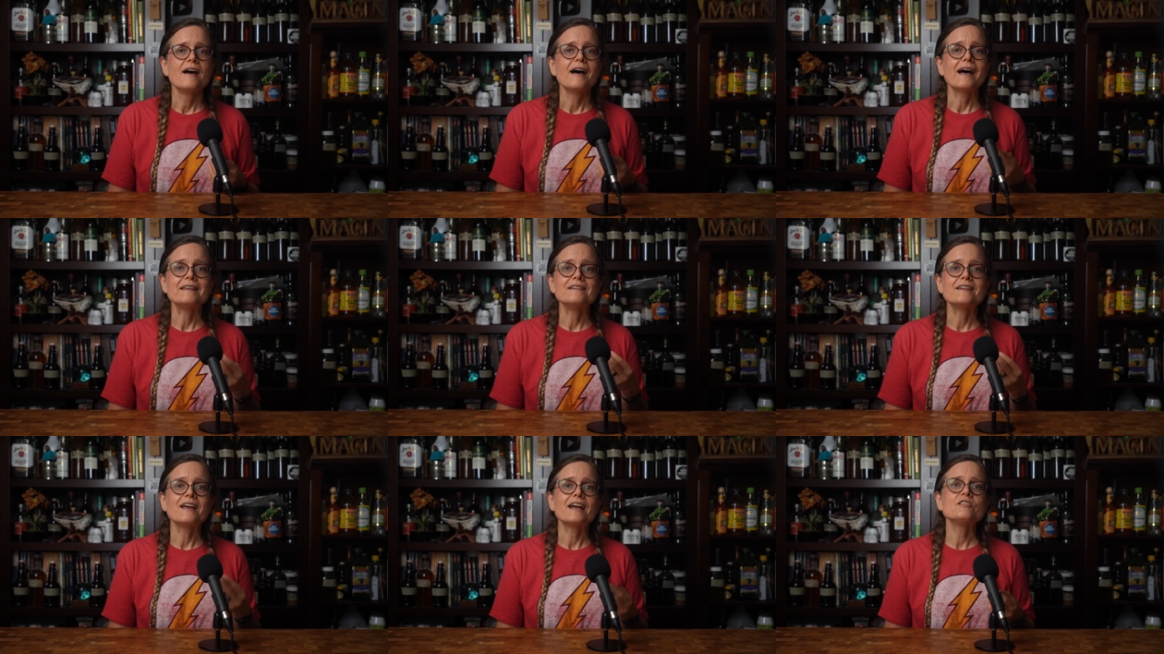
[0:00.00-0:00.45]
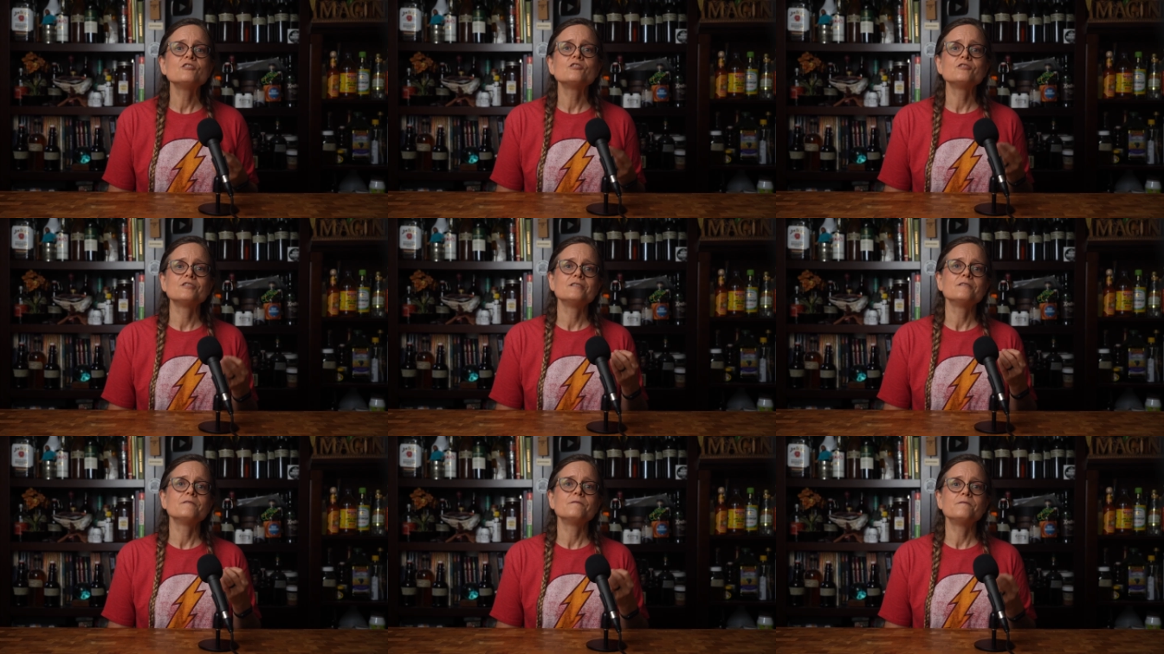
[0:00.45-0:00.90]
A
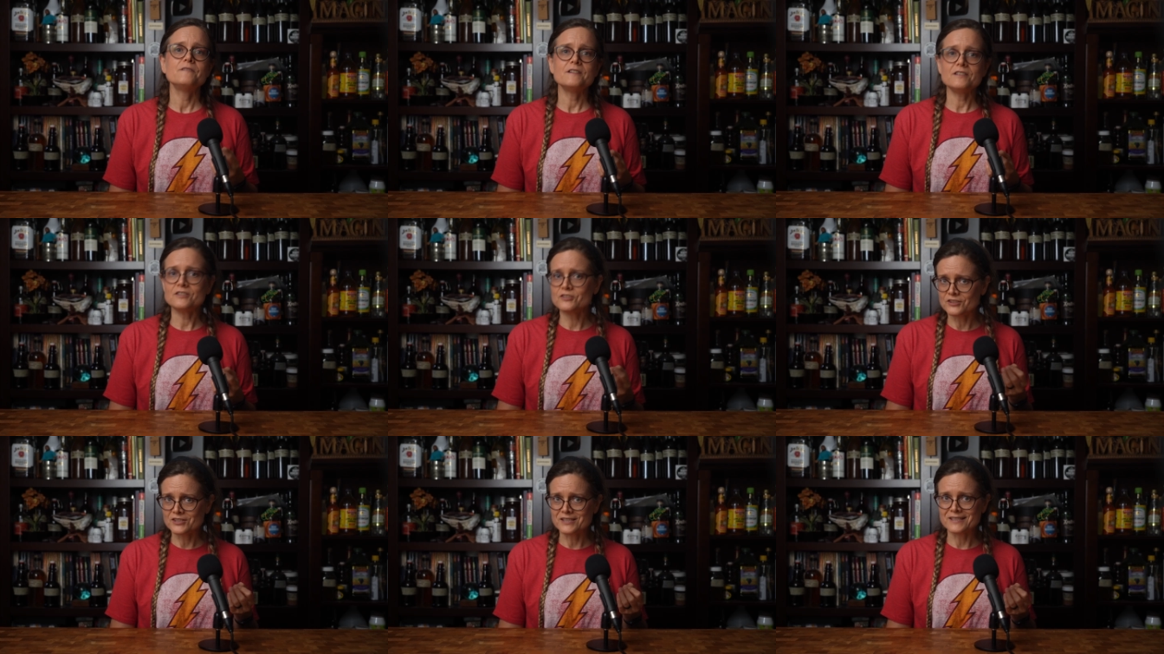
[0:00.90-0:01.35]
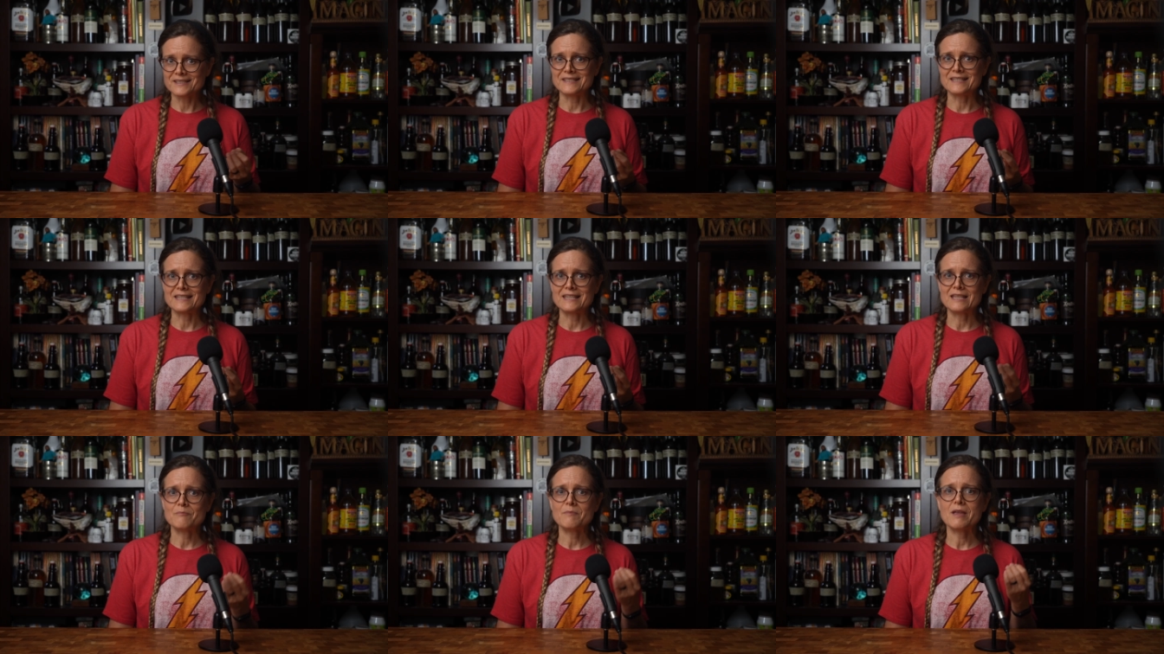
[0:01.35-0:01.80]
nitrogen
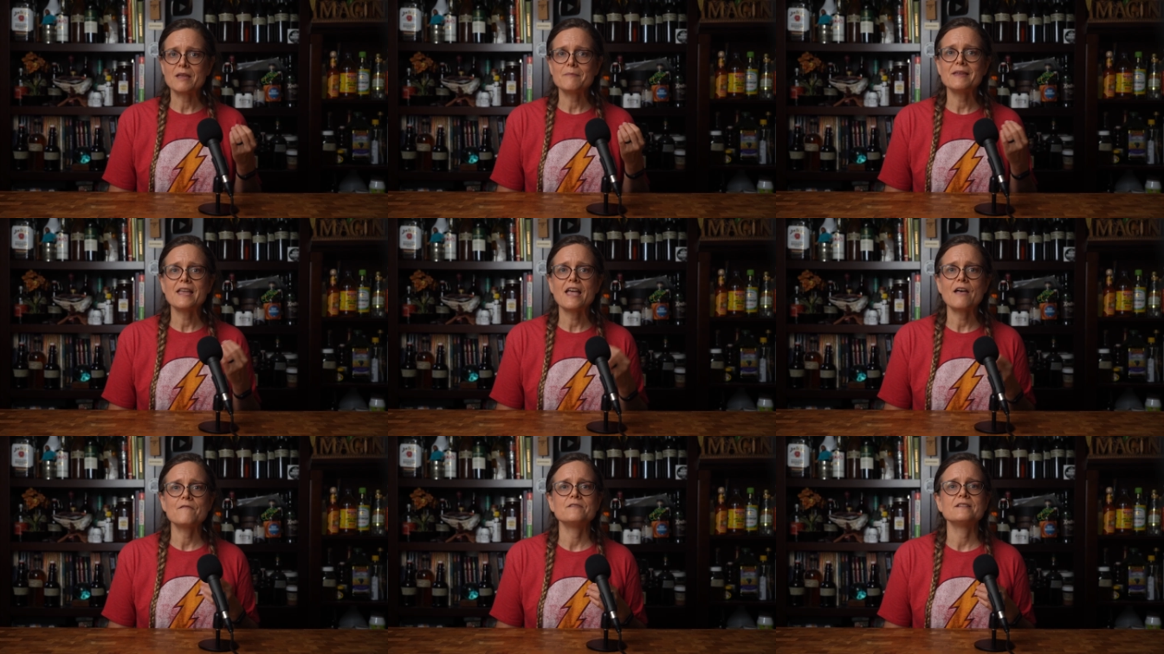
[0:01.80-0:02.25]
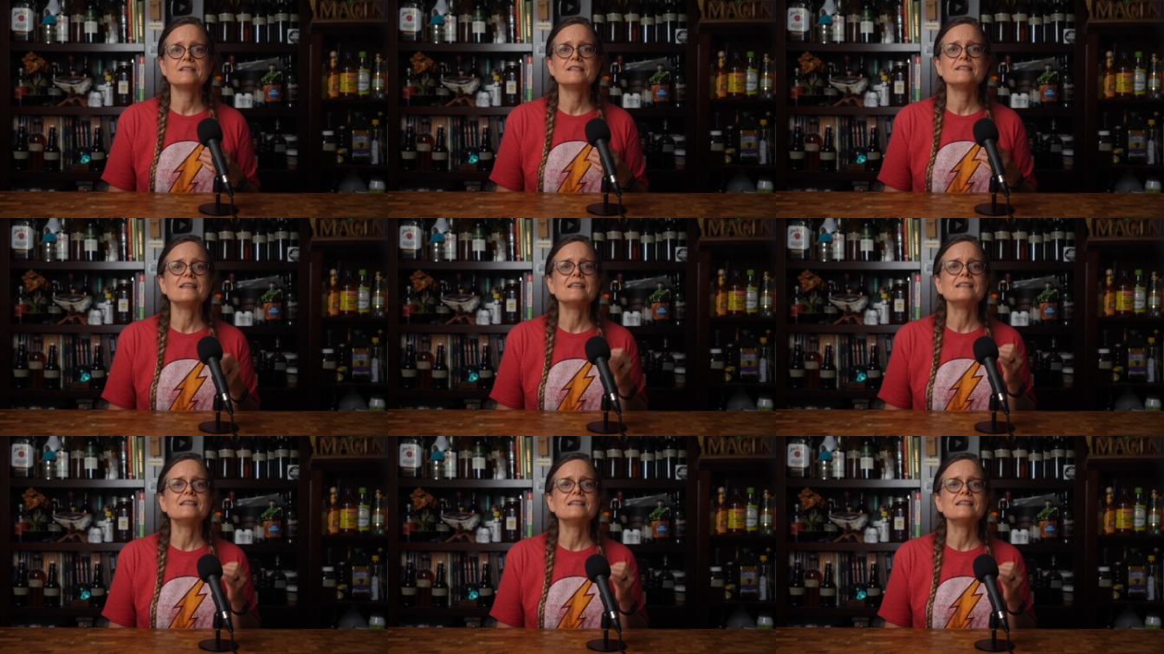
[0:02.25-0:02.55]
deficiency may be evident